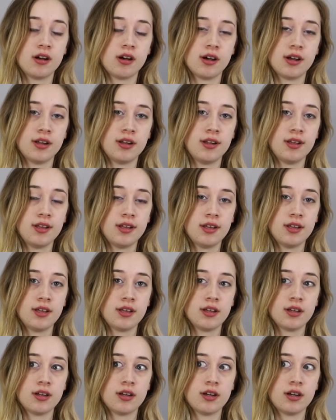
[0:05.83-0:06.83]
on
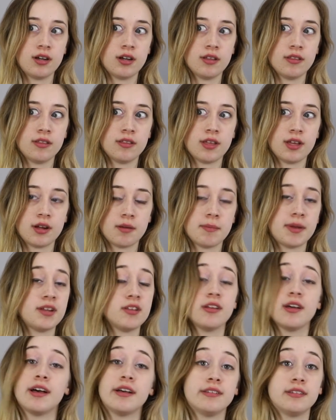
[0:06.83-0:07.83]
their
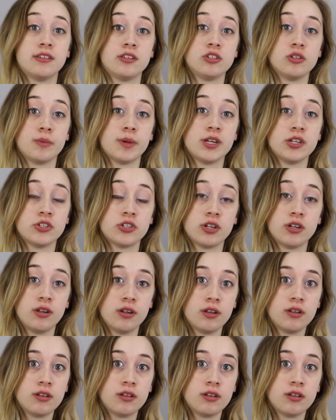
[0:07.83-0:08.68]
mental health situation.